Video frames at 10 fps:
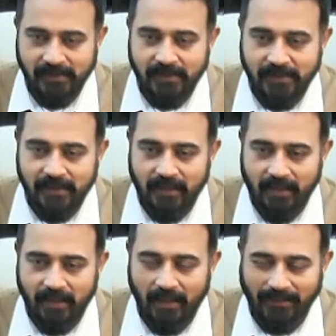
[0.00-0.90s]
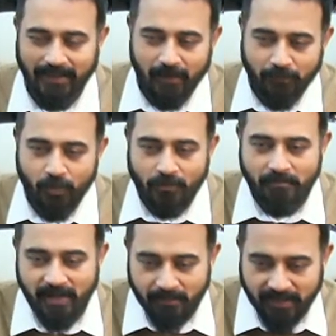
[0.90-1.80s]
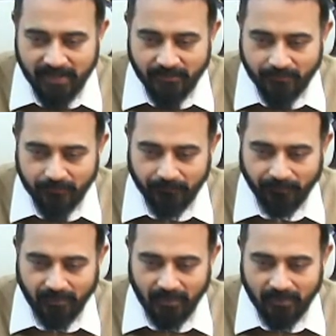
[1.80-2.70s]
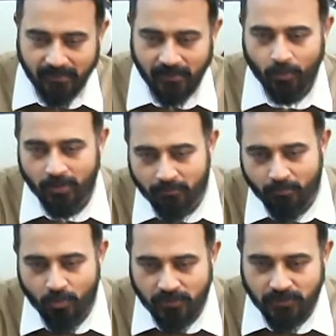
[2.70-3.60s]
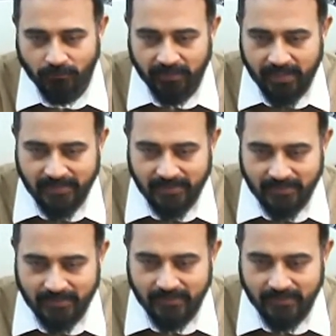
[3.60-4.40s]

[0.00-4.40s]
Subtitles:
and therefore maybe in most of the cases